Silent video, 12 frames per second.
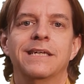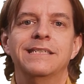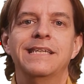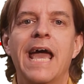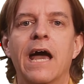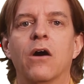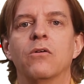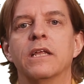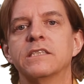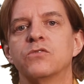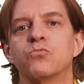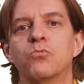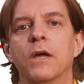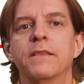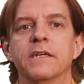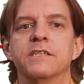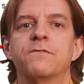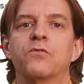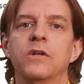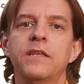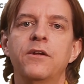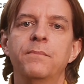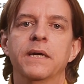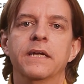Now, let's run this for a
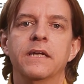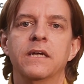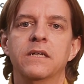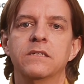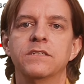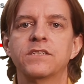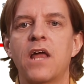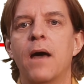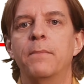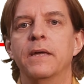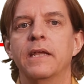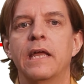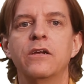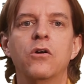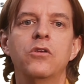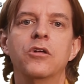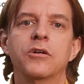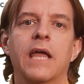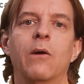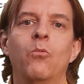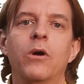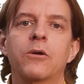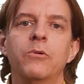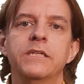little bit, stop it, and go look at
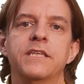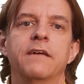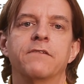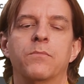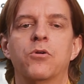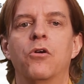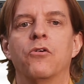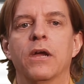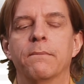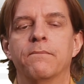where we saved our program